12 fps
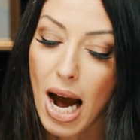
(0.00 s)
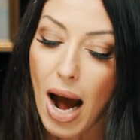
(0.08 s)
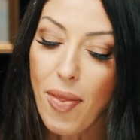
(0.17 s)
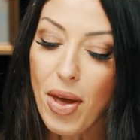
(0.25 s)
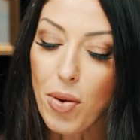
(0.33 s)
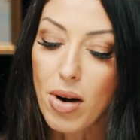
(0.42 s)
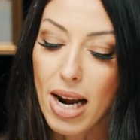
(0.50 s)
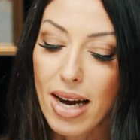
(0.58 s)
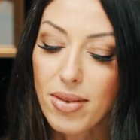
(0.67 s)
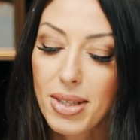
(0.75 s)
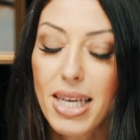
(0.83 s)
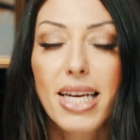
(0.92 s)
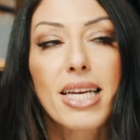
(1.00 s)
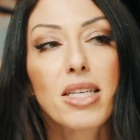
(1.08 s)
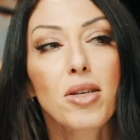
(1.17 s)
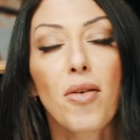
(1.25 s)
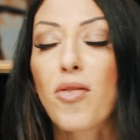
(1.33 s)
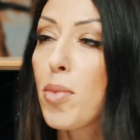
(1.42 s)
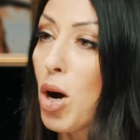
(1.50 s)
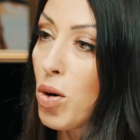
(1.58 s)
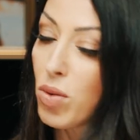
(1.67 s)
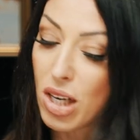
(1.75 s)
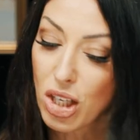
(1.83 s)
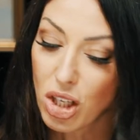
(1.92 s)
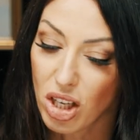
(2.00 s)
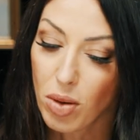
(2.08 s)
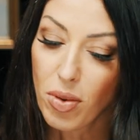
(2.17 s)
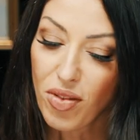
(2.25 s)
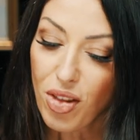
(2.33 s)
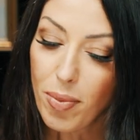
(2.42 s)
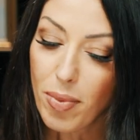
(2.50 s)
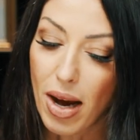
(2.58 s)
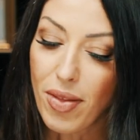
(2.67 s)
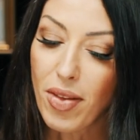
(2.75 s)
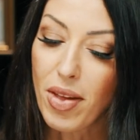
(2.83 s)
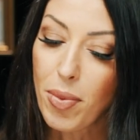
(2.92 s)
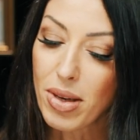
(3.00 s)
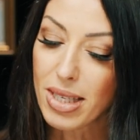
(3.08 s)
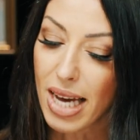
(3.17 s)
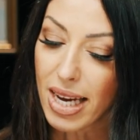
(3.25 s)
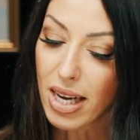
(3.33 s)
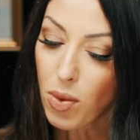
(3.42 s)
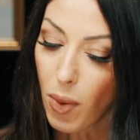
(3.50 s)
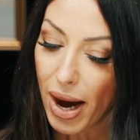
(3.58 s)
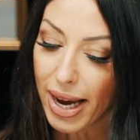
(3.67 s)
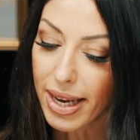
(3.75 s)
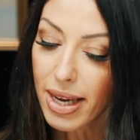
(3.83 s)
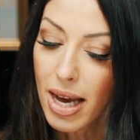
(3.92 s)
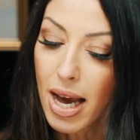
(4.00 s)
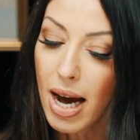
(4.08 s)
and they were allowed to eat from only 2 of them. And then they were taken away.